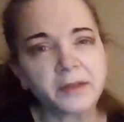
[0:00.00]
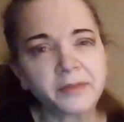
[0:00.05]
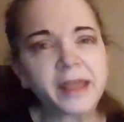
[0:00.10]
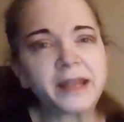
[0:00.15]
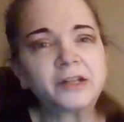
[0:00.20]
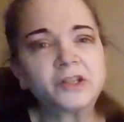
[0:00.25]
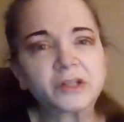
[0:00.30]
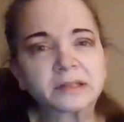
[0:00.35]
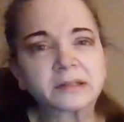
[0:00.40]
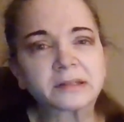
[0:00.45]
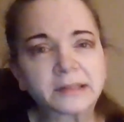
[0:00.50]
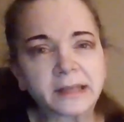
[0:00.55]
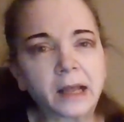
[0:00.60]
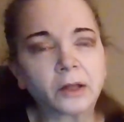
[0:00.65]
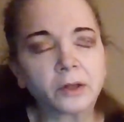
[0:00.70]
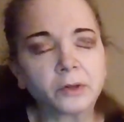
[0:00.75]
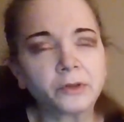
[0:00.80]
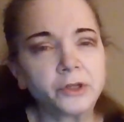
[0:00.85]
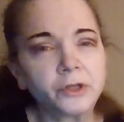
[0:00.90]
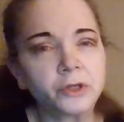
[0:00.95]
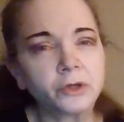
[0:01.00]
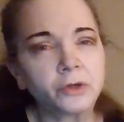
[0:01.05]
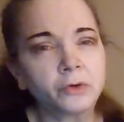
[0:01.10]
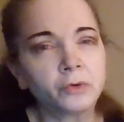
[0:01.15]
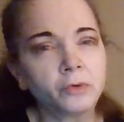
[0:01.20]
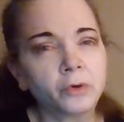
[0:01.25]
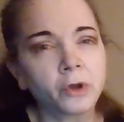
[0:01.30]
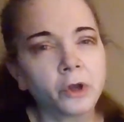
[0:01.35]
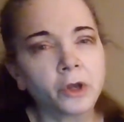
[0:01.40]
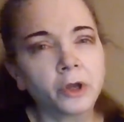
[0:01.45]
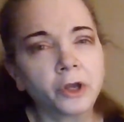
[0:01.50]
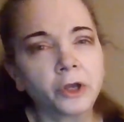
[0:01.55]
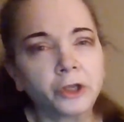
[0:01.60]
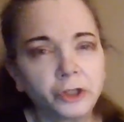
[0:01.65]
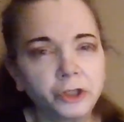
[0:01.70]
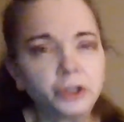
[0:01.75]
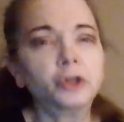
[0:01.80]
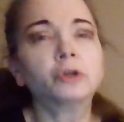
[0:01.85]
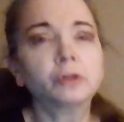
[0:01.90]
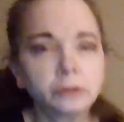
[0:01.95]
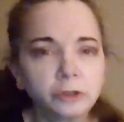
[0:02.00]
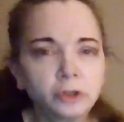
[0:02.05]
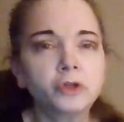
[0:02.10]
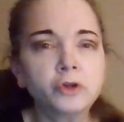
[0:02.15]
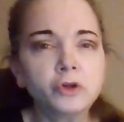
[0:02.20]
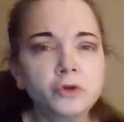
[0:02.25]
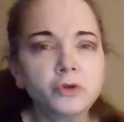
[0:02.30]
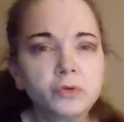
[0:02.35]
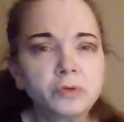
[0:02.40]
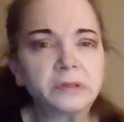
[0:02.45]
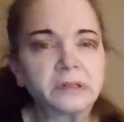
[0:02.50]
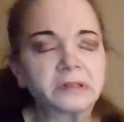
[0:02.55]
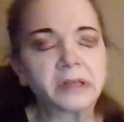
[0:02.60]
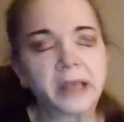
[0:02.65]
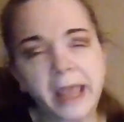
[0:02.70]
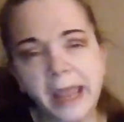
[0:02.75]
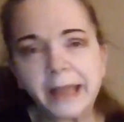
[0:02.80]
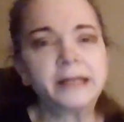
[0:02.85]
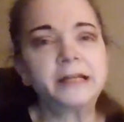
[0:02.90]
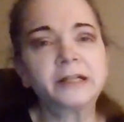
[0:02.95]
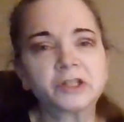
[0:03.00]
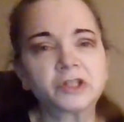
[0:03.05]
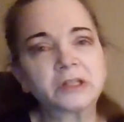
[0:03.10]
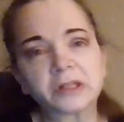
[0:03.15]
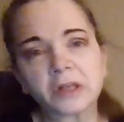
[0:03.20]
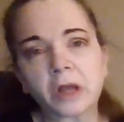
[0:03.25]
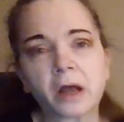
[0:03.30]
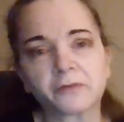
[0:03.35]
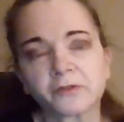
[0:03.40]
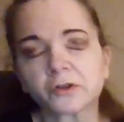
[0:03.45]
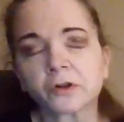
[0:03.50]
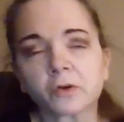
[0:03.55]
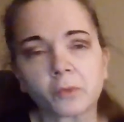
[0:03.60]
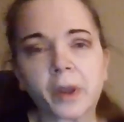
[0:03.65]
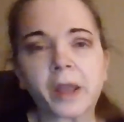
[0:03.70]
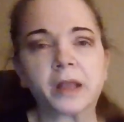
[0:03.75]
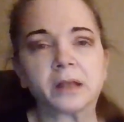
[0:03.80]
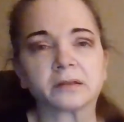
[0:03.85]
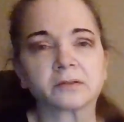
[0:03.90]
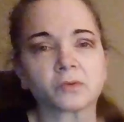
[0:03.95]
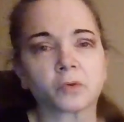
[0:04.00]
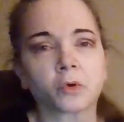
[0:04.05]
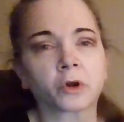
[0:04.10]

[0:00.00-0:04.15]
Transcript: They just tell you you'll lose 8 inches off your waist,